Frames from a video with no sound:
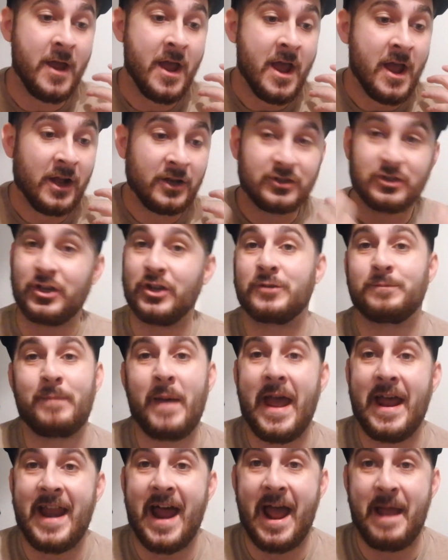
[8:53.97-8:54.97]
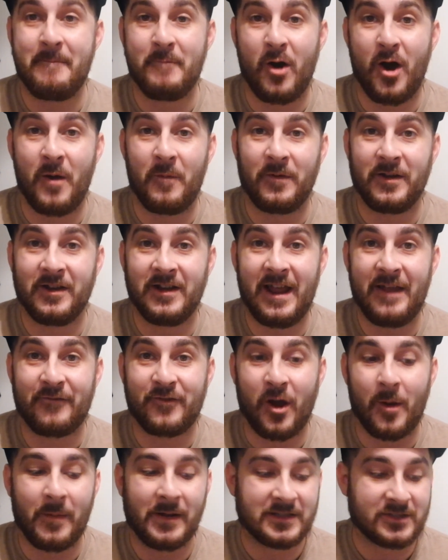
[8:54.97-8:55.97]
just bear that in mind when you leave
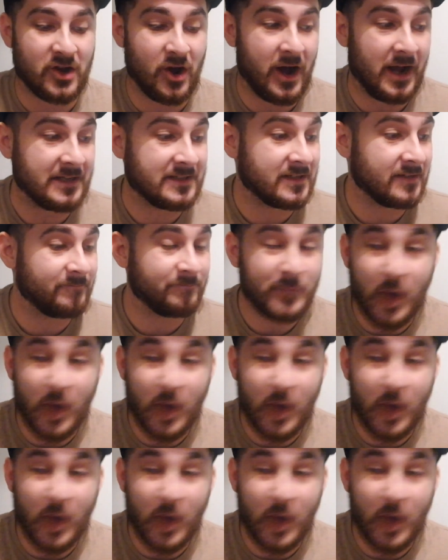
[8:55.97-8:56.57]
comments, guys.